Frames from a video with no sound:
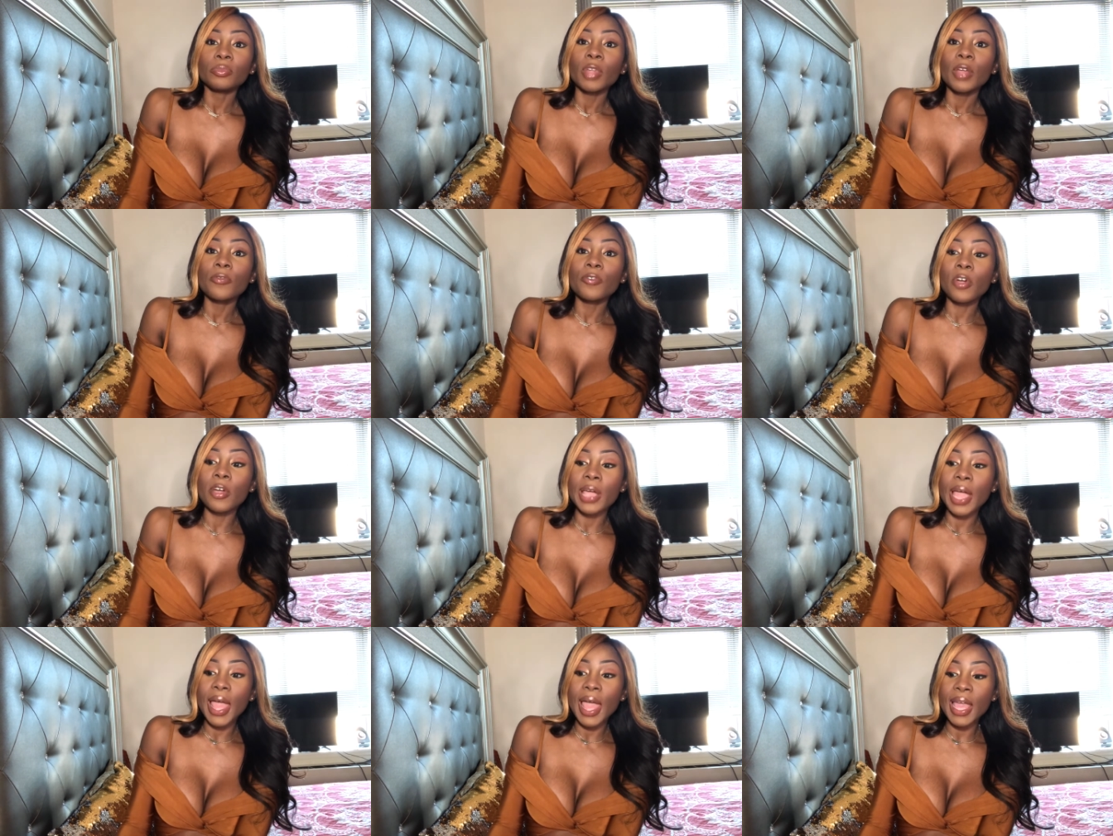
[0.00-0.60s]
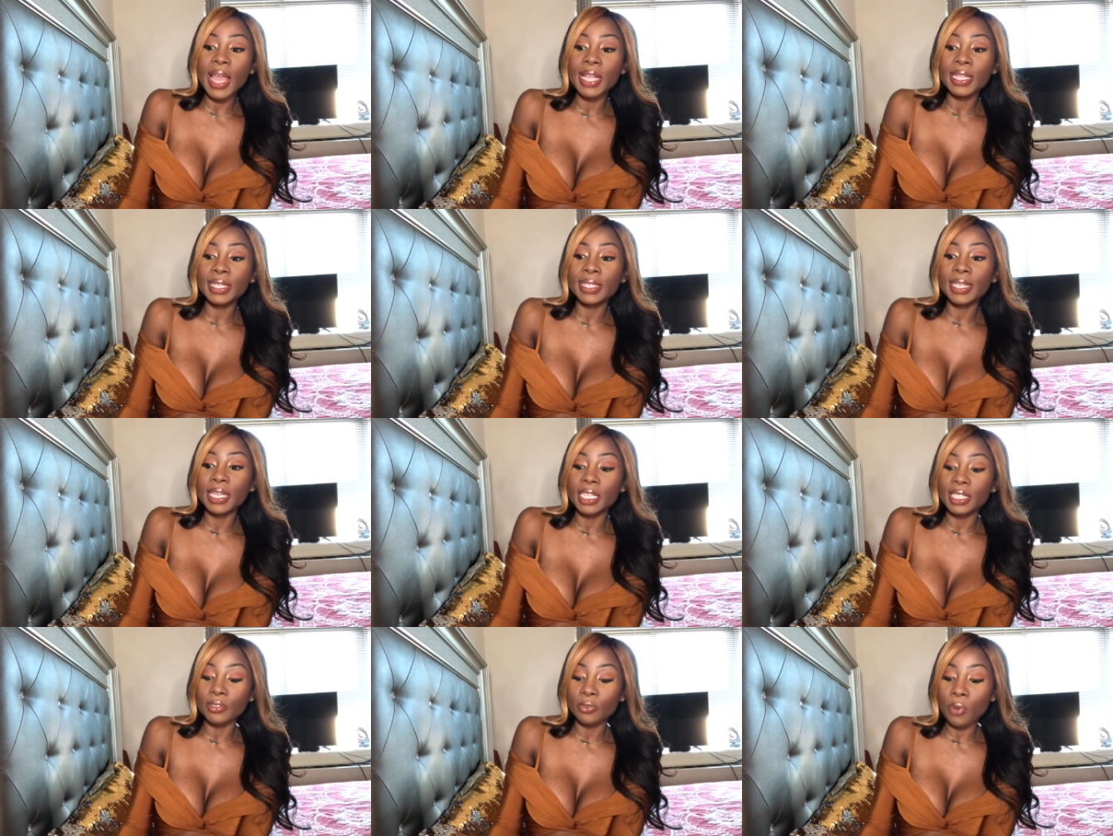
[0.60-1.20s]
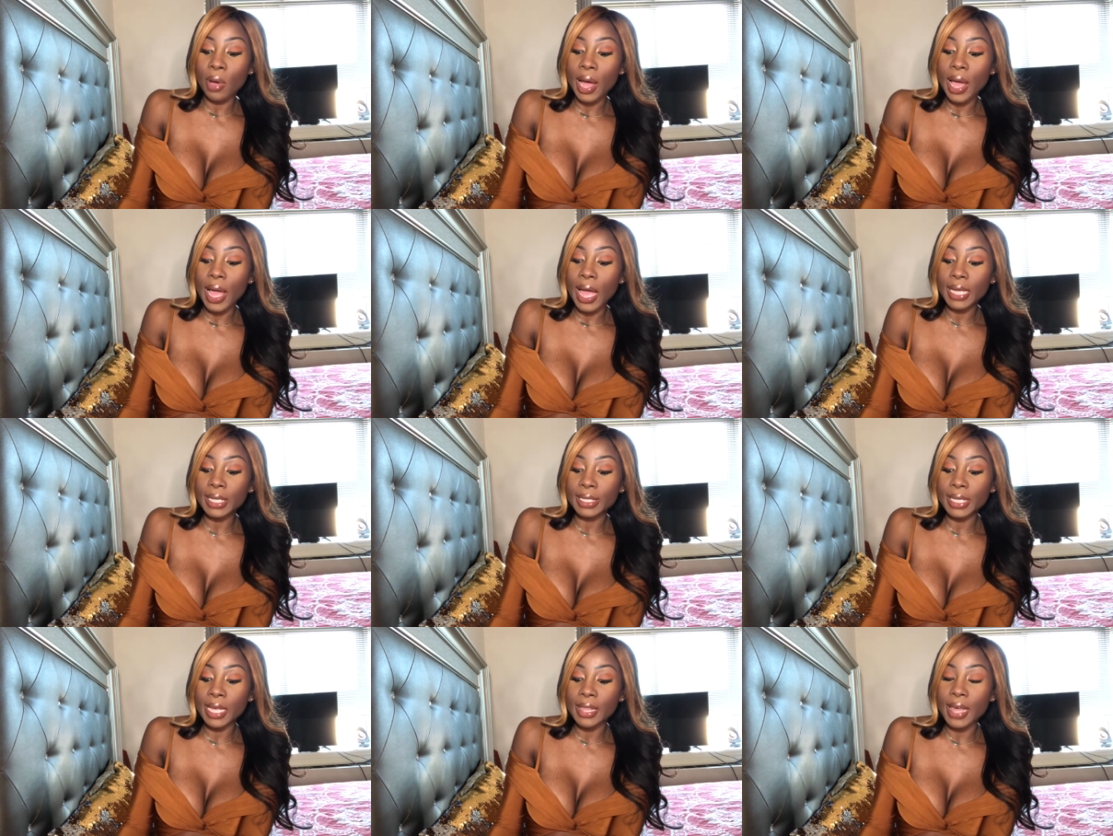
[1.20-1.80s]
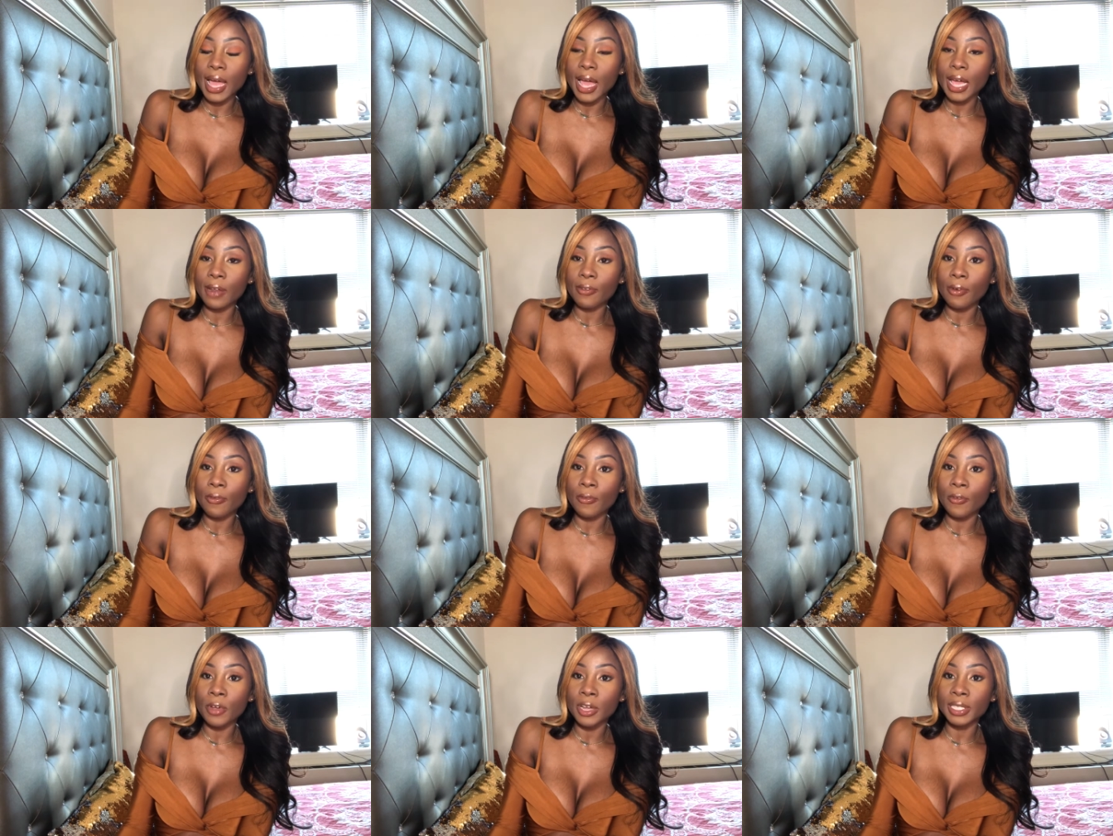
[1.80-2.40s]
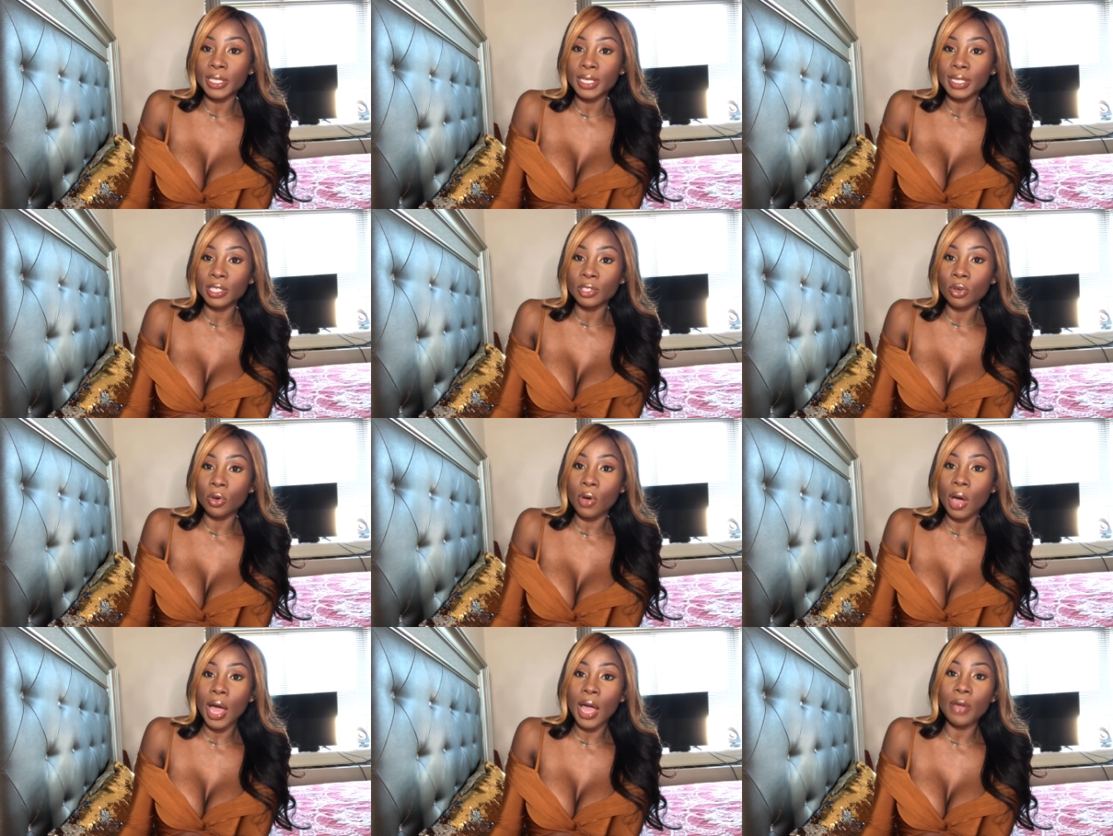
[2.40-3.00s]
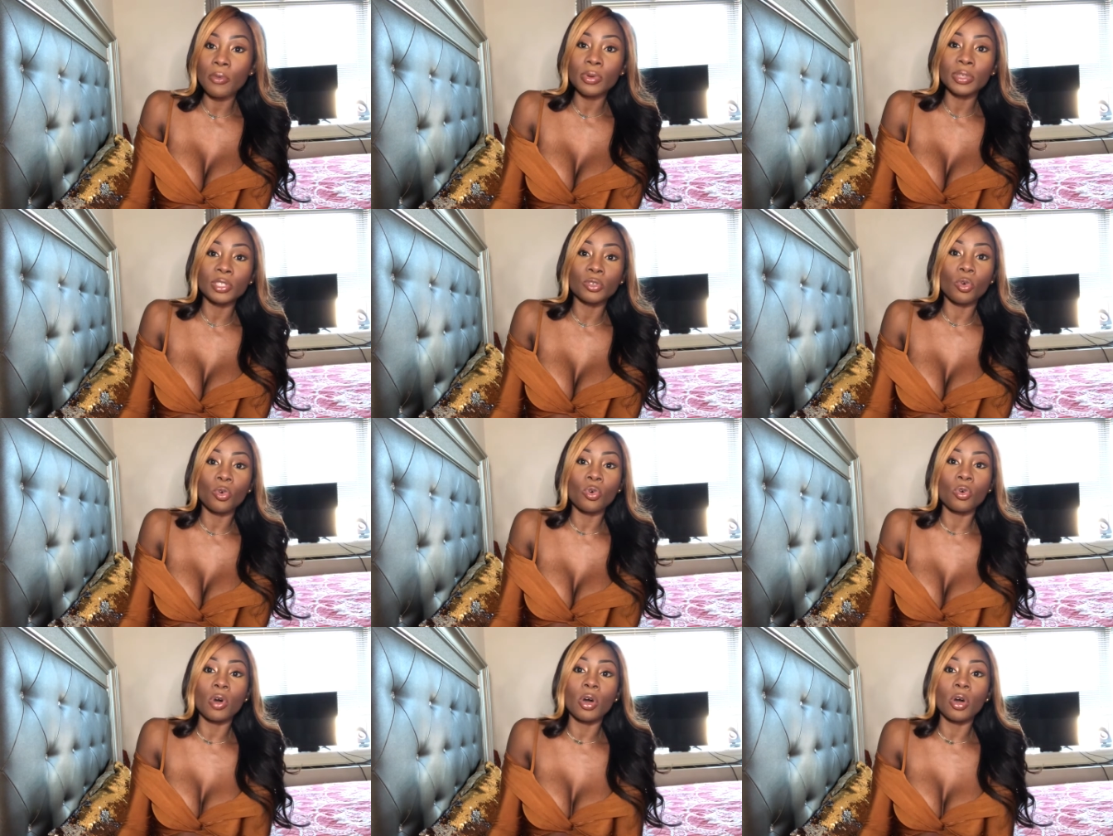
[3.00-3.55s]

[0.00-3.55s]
for instance, why I say that. For instance, so I was cool.